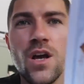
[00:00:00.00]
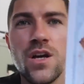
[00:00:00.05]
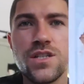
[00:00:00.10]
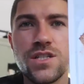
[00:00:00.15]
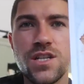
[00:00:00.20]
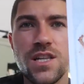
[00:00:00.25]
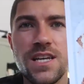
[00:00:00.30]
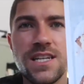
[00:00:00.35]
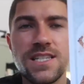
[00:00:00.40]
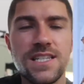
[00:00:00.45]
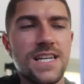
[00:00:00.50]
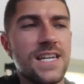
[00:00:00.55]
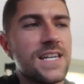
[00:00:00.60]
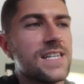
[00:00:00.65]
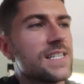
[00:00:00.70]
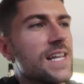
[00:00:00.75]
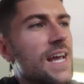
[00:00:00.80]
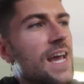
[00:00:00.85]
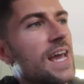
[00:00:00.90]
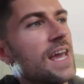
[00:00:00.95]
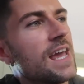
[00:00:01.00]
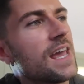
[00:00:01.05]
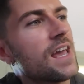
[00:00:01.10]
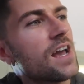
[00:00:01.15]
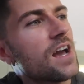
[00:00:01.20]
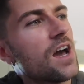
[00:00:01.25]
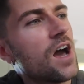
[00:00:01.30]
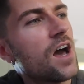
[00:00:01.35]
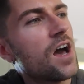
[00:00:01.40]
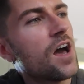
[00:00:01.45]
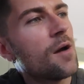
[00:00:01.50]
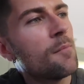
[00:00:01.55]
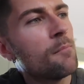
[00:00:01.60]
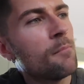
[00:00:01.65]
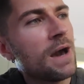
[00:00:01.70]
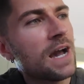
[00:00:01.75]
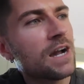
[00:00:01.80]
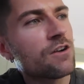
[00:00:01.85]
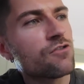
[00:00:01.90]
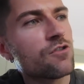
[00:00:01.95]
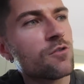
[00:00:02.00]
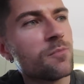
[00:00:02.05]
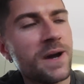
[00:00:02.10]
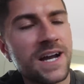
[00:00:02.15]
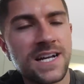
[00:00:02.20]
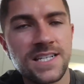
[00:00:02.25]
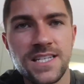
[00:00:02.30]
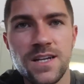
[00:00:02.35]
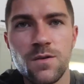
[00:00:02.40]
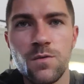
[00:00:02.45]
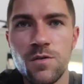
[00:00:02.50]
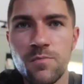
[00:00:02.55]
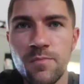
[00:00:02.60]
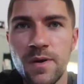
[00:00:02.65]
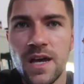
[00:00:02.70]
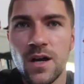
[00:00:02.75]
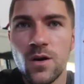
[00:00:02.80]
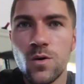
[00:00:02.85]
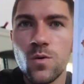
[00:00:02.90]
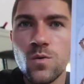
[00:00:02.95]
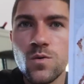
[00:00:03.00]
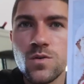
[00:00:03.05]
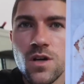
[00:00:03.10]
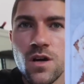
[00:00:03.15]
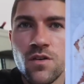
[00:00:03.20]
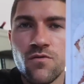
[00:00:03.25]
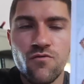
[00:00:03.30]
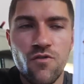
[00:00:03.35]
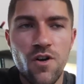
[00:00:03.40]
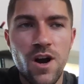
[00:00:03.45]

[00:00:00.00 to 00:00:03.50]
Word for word: So this is a mackerel pate with pickles on